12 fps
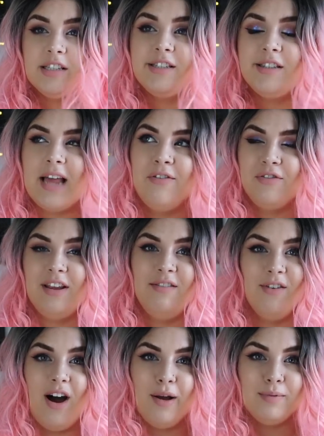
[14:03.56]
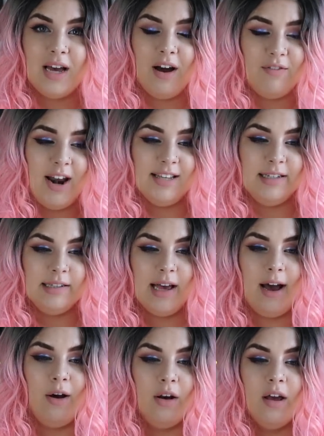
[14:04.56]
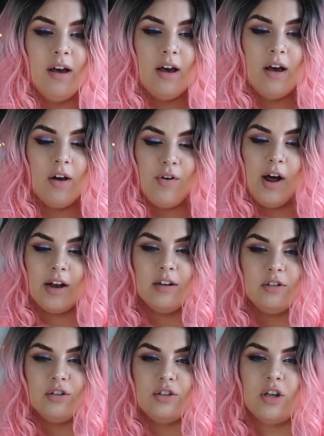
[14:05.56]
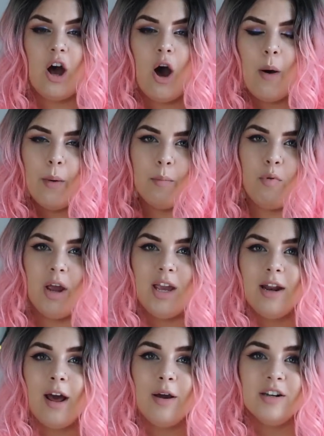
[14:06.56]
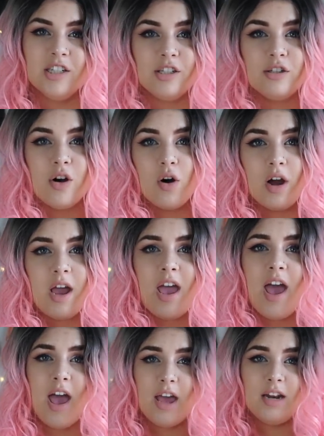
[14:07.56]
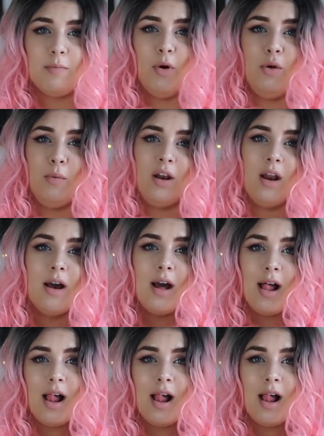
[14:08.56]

Stephanie vibes at Lazy Town. I feel like I could just start breaking out into song at any moment.